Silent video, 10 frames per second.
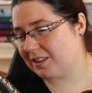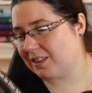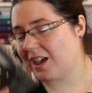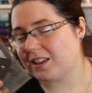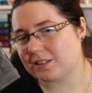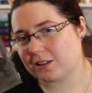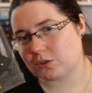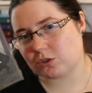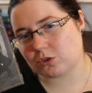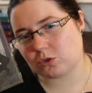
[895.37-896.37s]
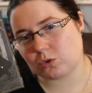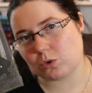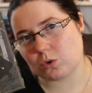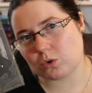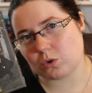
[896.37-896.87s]
this is just
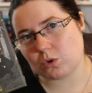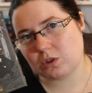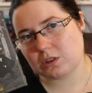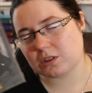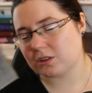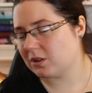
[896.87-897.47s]
so good.